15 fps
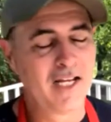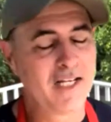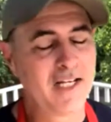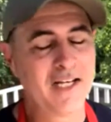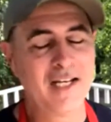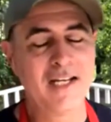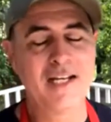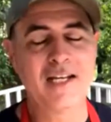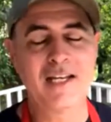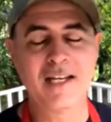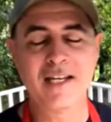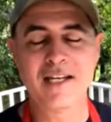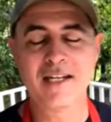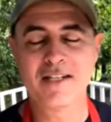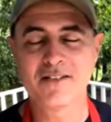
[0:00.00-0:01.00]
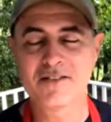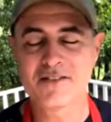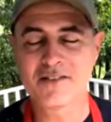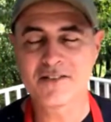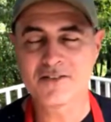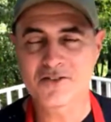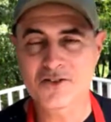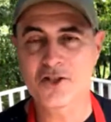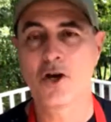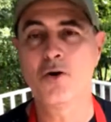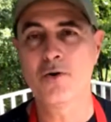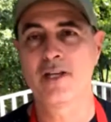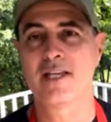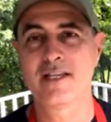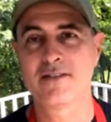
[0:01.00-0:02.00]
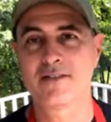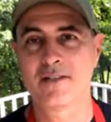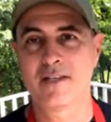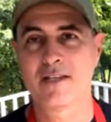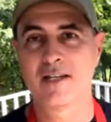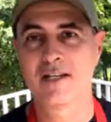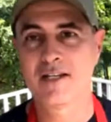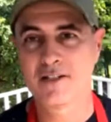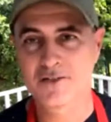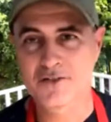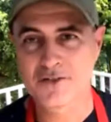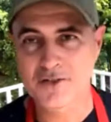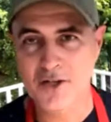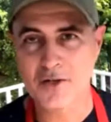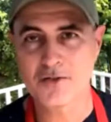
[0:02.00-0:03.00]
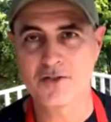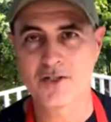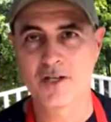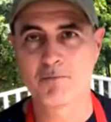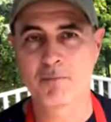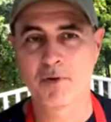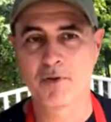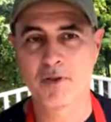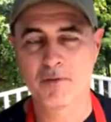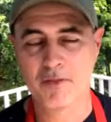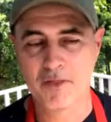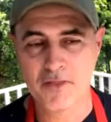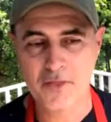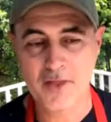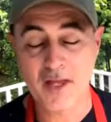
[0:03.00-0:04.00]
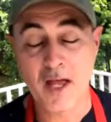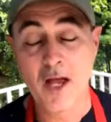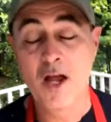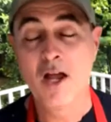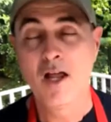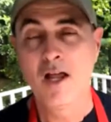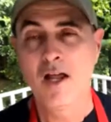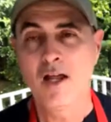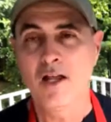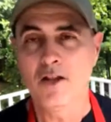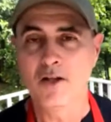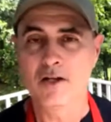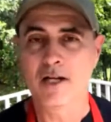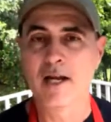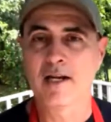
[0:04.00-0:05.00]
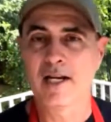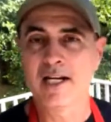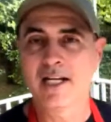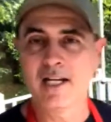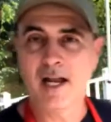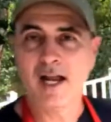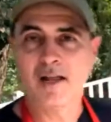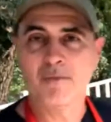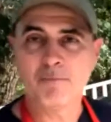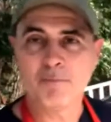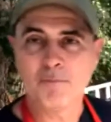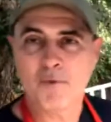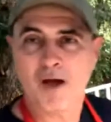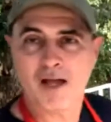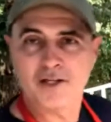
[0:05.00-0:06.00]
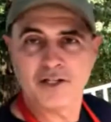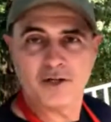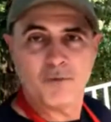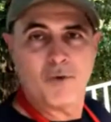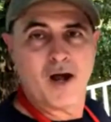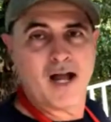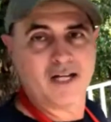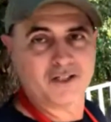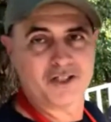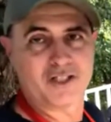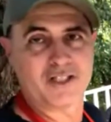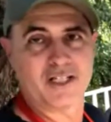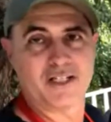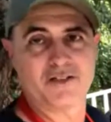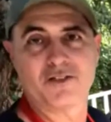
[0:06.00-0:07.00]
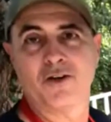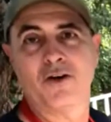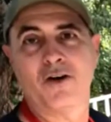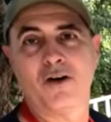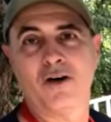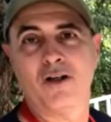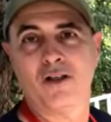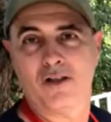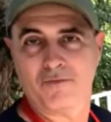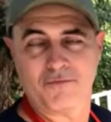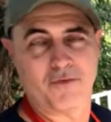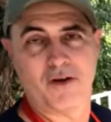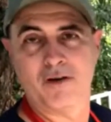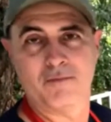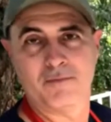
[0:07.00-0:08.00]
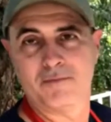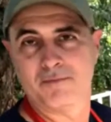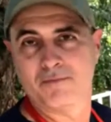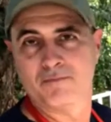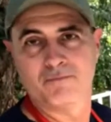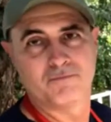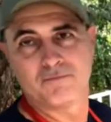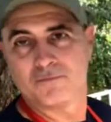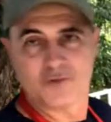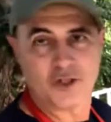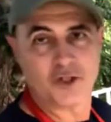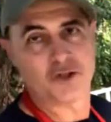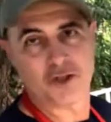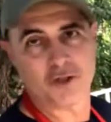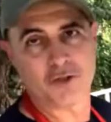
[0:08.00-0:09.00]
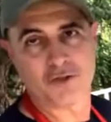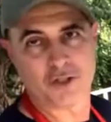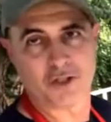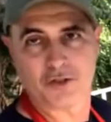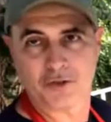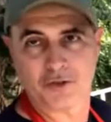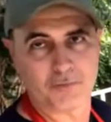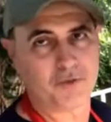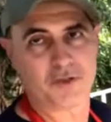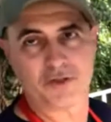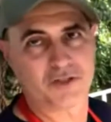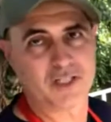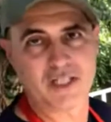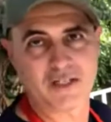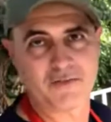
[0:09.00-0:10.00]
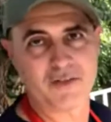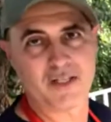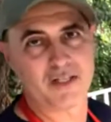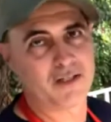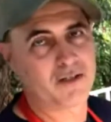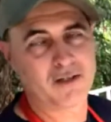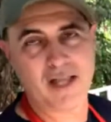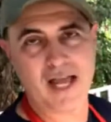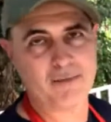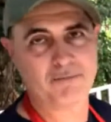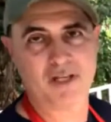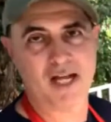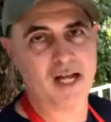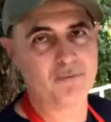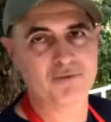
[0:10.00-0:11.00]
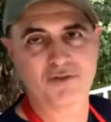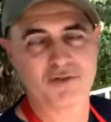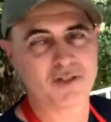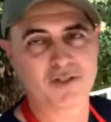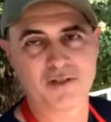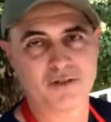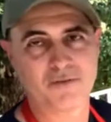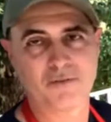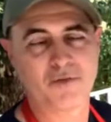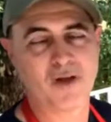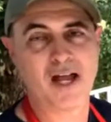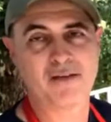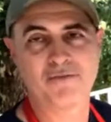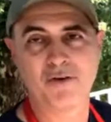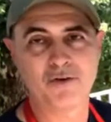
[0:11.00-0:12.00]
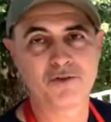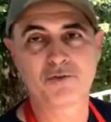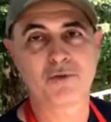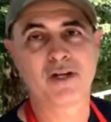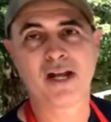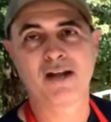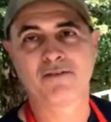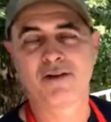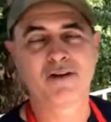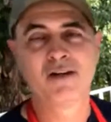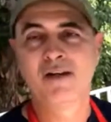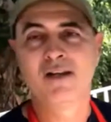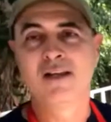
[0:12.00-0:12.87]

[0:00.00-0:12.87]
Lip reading: It is so easy, and it's so simple. But look, you're watching this all from your YouTube, your TV, your laptops, your iPhones, whatever.